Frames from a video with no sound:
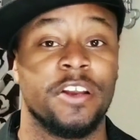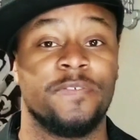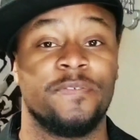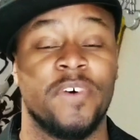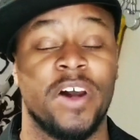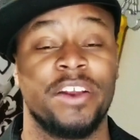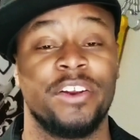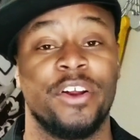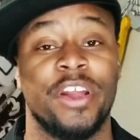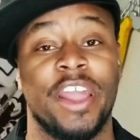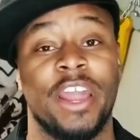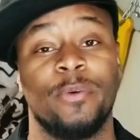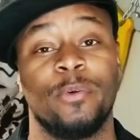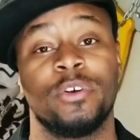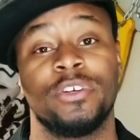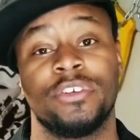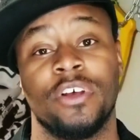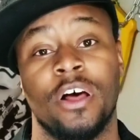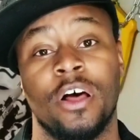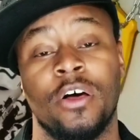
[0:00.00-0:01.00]
you'll find your end
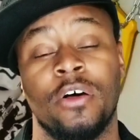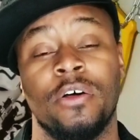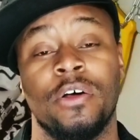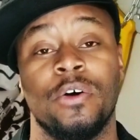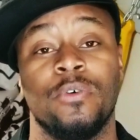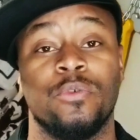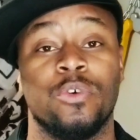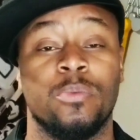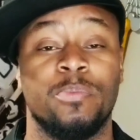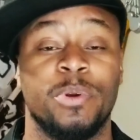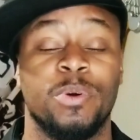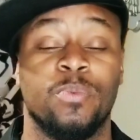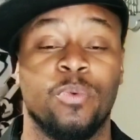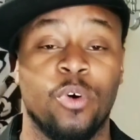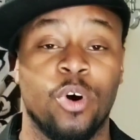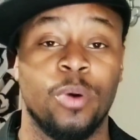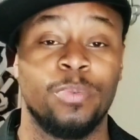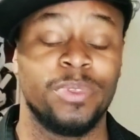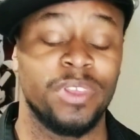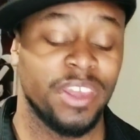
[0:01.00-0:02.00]
result will be
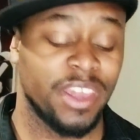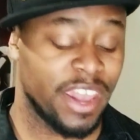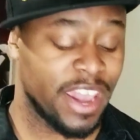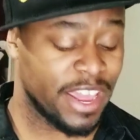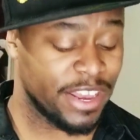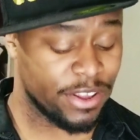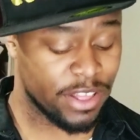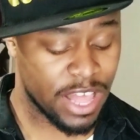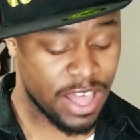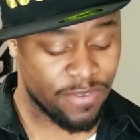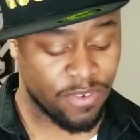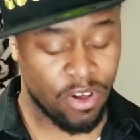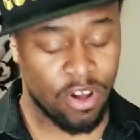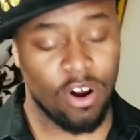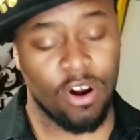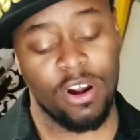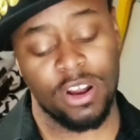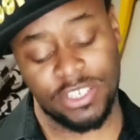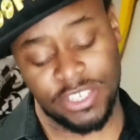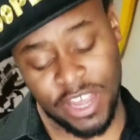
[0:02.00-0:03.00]
warped and you'll have a
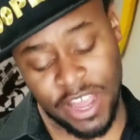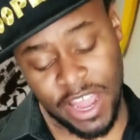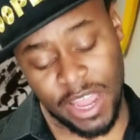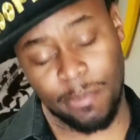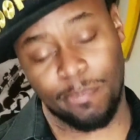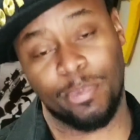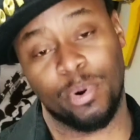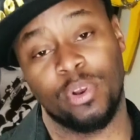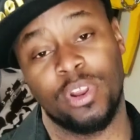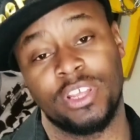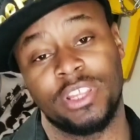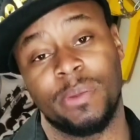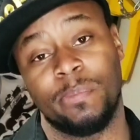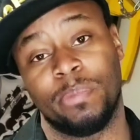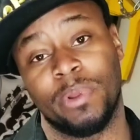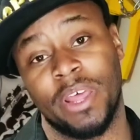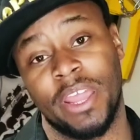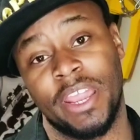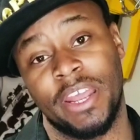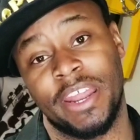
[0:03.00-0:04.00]
hard time pulling the
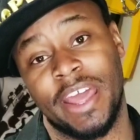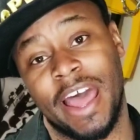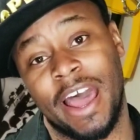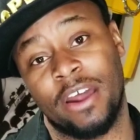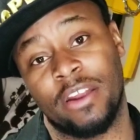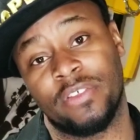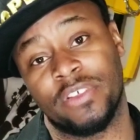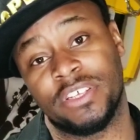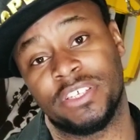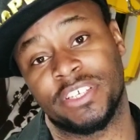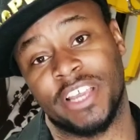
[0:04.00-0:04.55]
blade out of the